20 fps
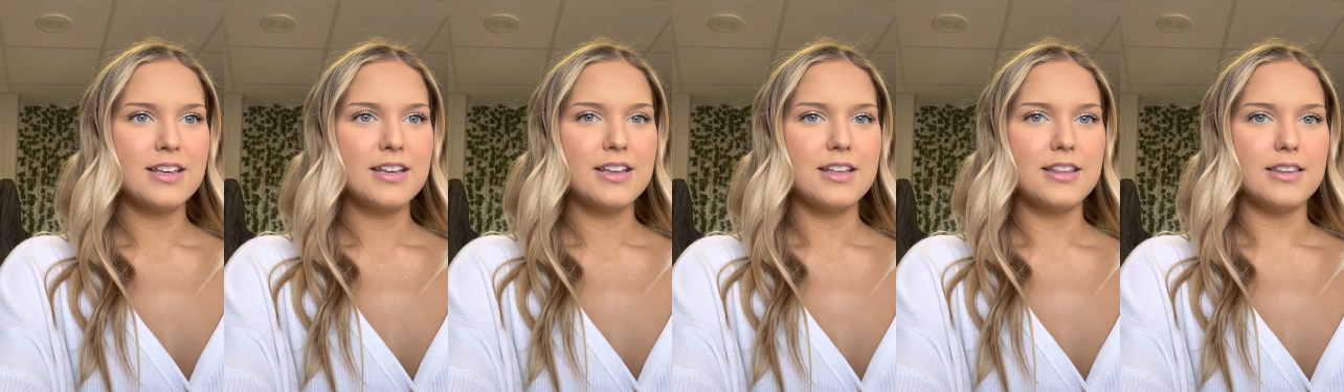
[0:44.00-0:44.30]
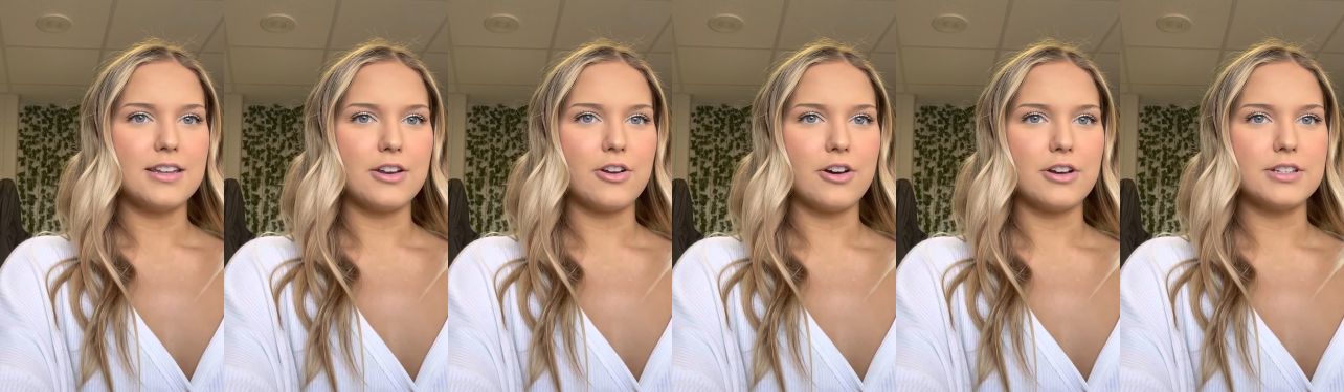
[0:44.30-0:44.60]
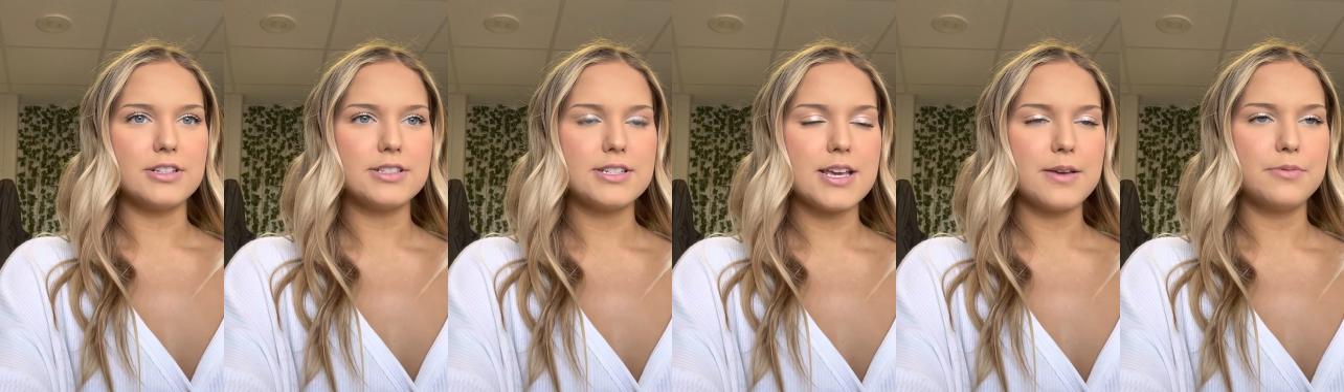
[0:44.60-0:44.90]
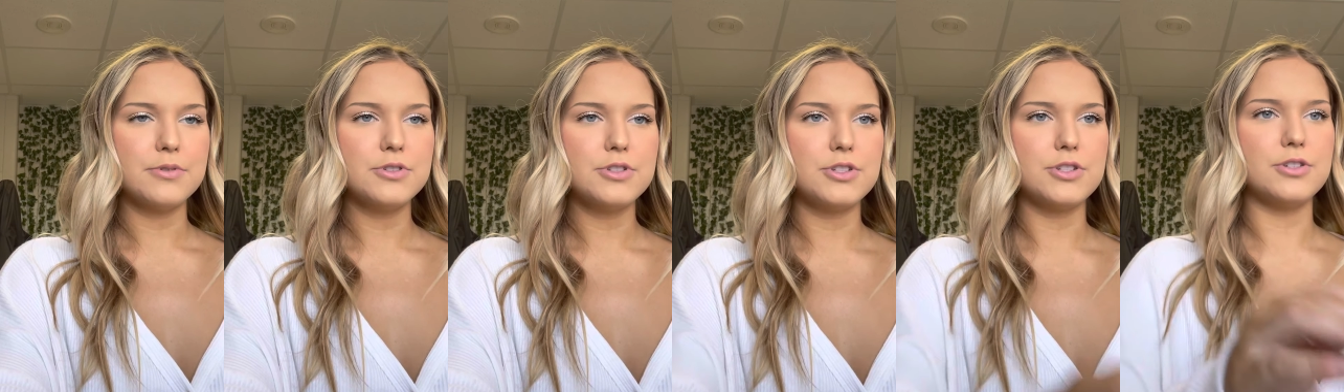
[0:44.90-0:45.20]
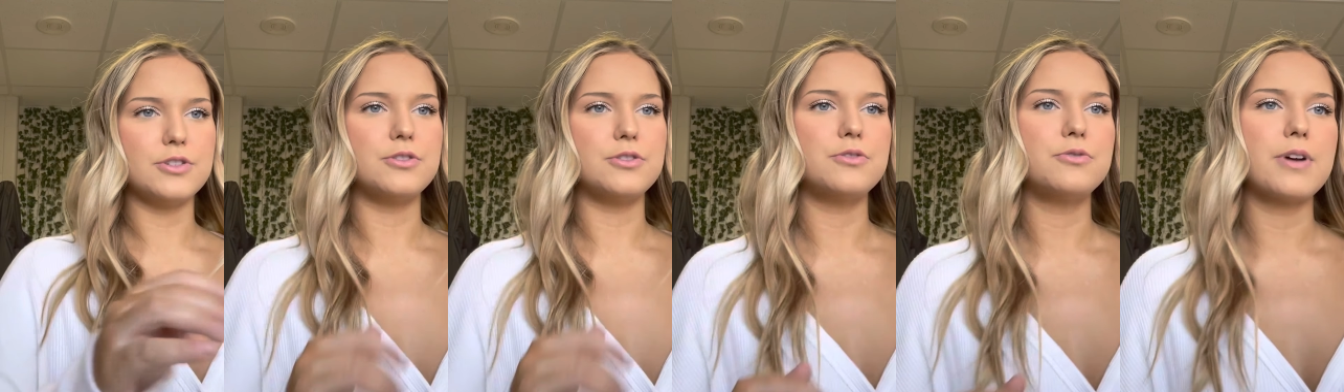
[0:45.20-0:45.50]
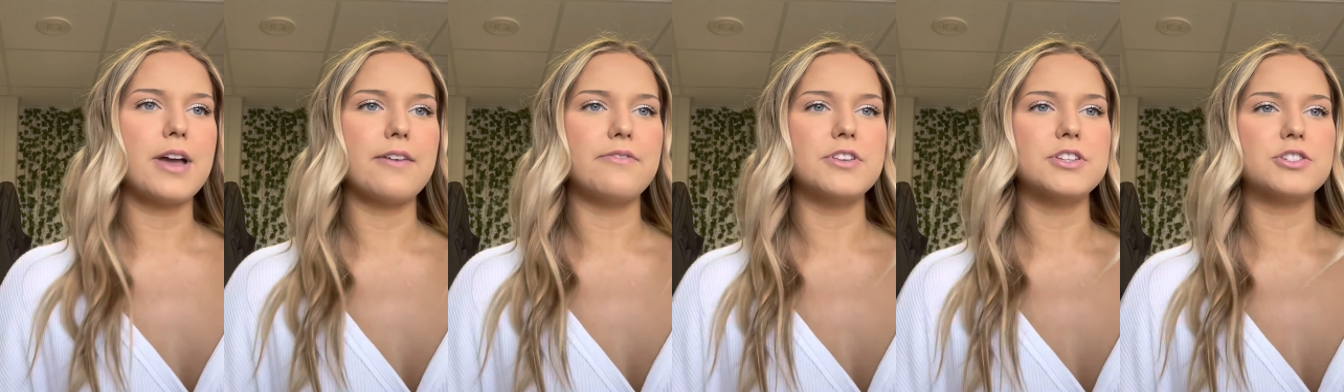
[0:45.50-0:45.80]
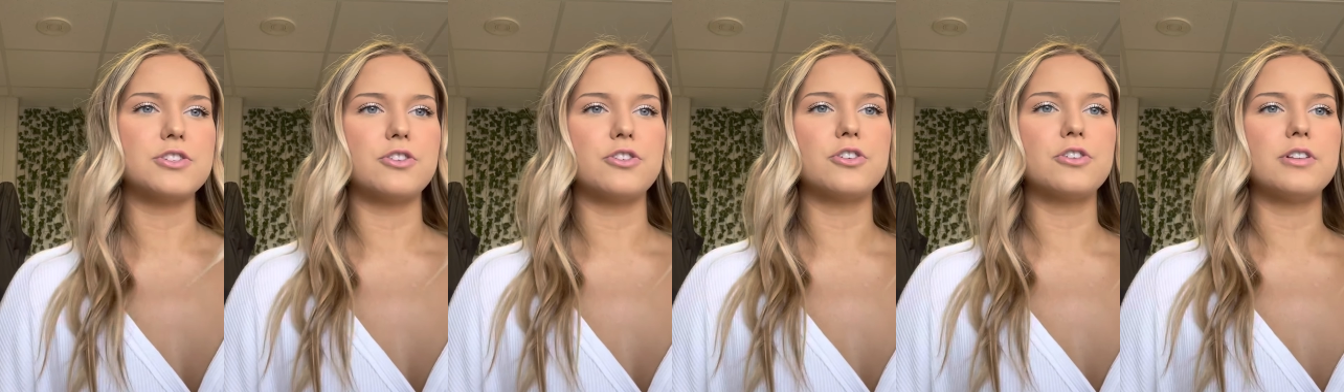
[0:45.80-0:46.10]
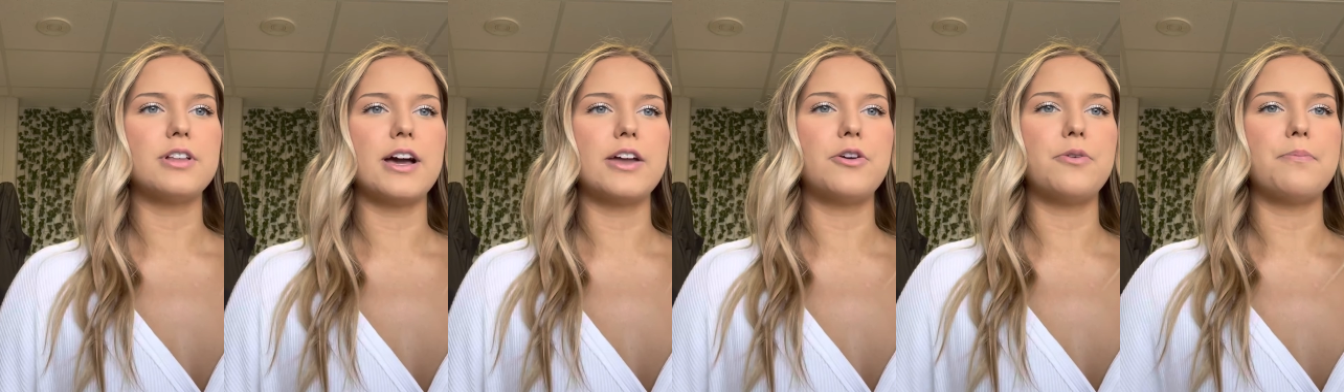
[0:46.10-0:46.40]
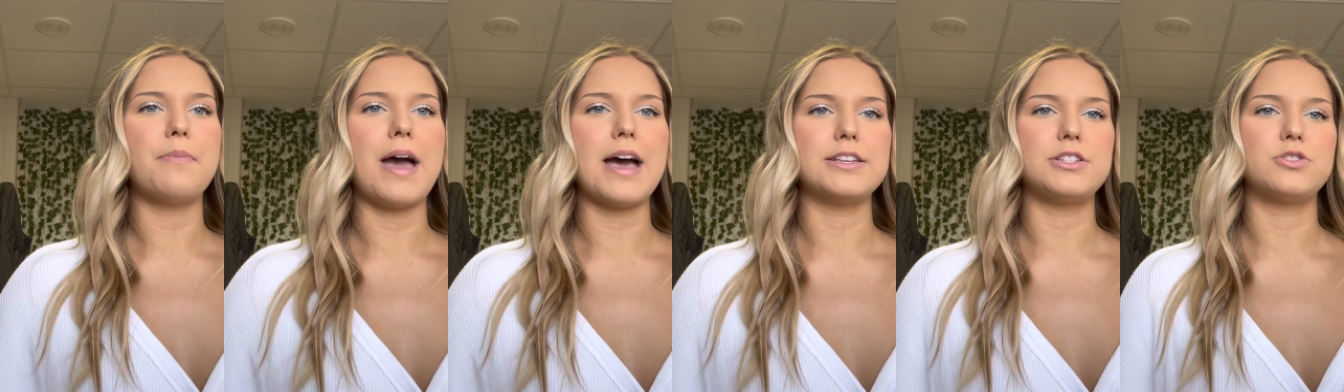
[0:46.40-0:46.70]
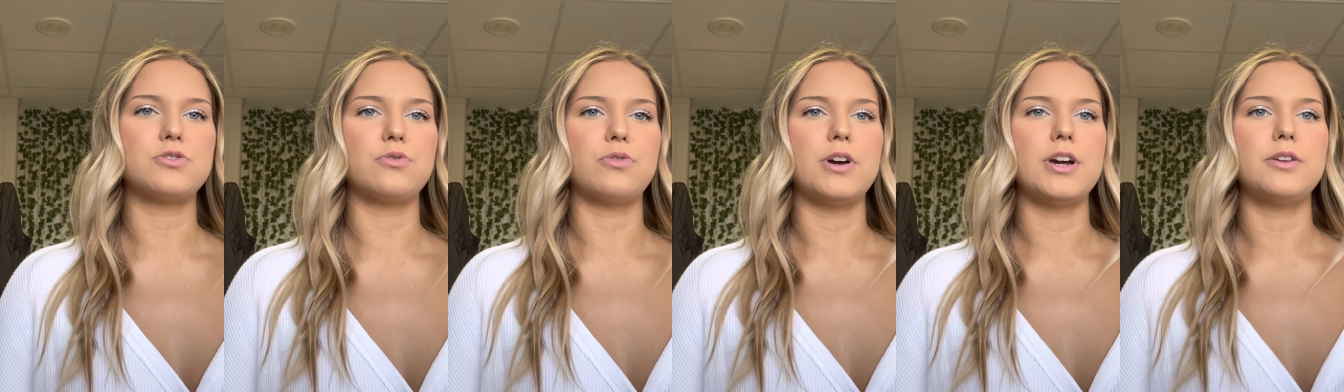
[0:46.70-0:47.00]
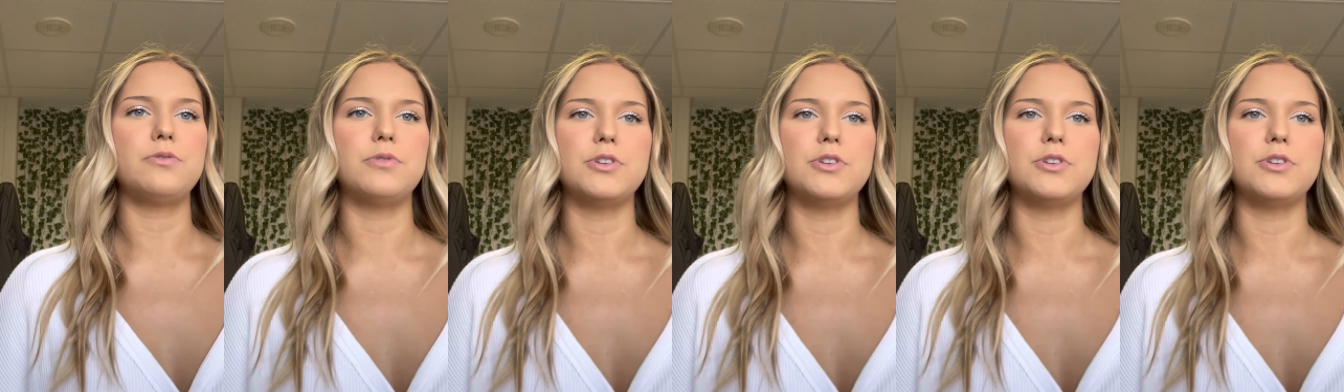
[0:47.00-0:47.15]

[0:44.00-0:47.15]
Then on to table 2, we have the sternocleidomastoid,